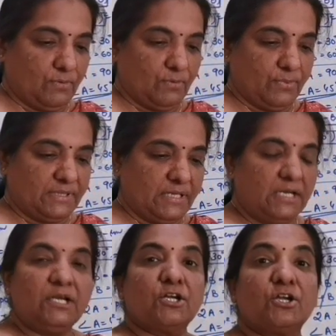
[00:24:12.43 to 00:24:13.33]
with the
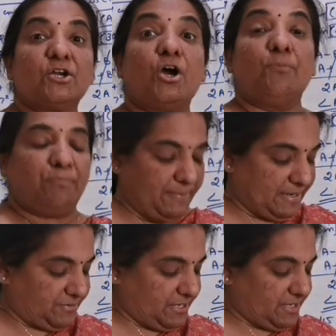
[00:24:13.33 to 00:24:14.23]

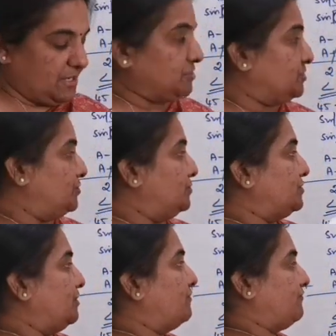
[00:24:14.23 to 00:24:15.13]
complementary ratios
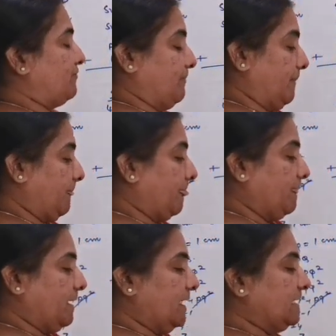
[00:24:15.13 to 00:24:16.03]
of
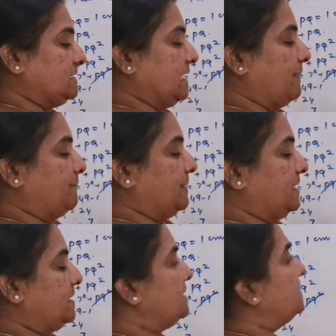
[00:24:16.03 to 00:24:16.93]
example